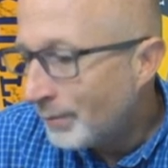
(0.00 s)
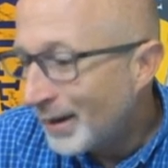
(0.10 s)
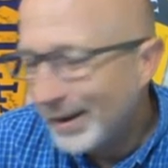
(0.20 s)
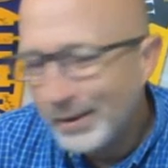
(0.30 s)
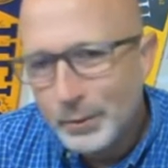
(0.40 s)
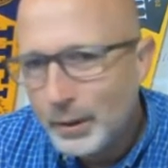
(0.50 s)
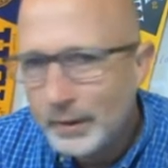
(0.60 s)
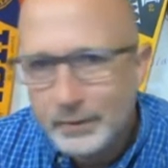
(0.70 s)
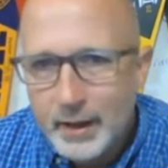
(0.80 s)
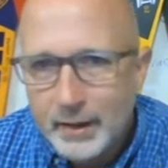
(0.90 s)
minus 1
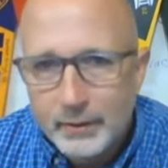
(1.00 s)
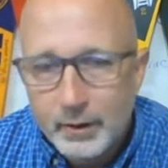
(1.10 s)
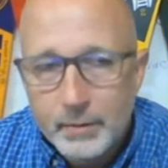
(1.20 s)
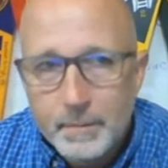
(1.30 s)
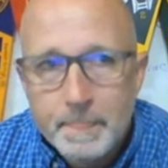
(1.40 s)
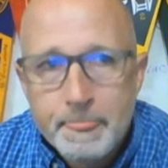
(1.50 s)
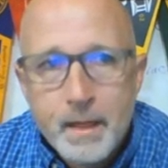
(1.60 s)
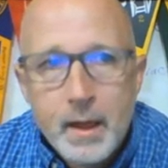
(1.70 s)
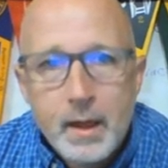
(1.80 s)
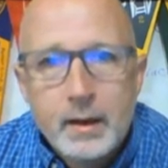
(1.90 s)
is not 0.
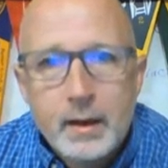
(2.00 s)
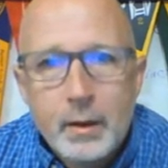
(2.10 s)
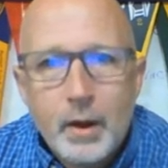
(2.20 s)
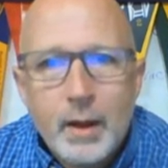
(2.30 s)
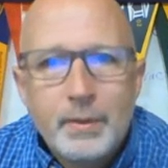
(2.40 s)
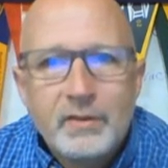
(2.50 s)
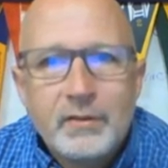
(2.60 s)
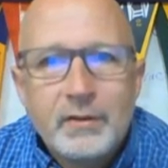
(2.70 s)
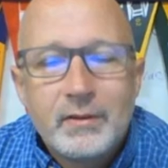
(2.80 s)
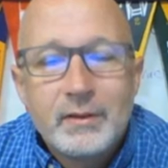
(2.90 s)
Now what happens
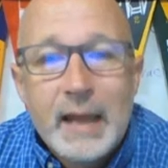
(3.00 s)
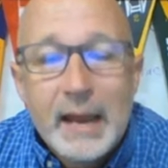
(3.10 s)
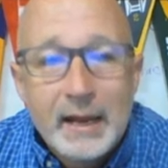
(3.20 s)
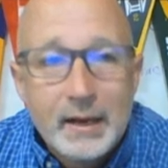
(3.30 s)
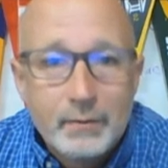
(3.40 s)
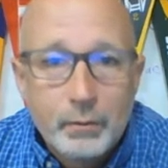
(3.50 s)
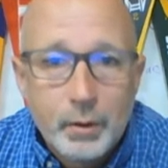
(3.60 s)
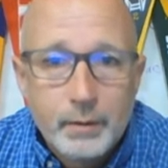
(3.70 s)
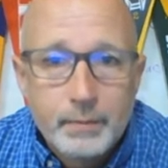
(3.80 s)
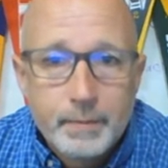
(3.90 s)
if it's negative 1?